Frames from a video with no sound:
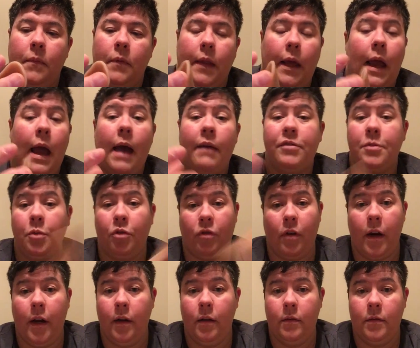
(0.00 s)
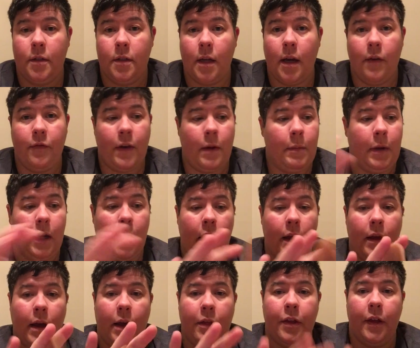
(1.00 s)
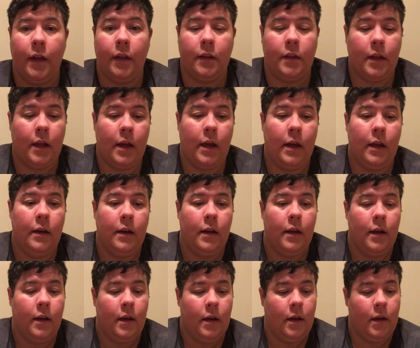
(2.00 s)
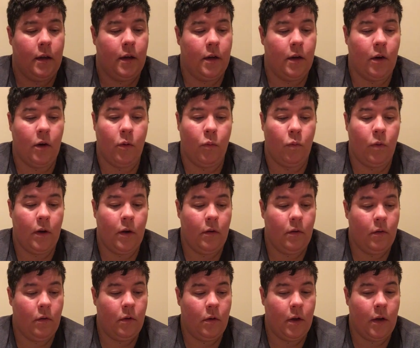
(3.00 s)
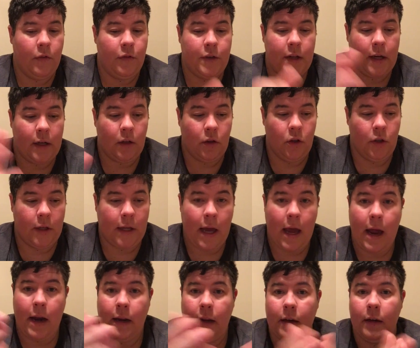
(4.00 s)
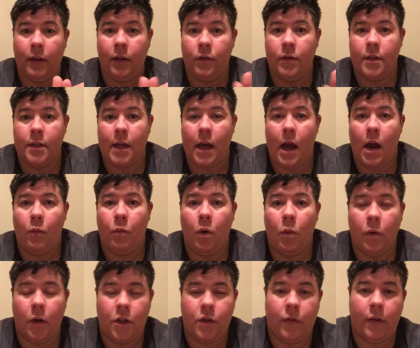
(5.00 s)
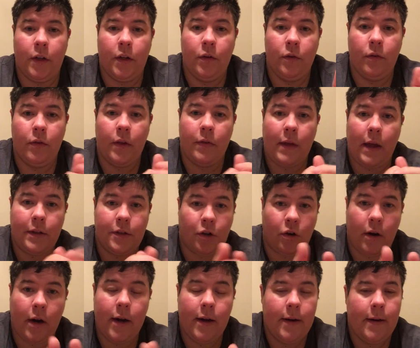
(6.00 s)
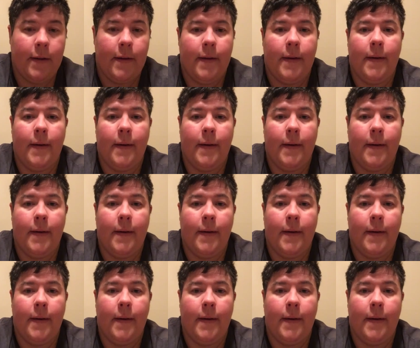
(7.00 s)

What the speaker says: They have some great stuff. I mean, I think that, you know, if you take a look at it and you decide what works for you, then that's great.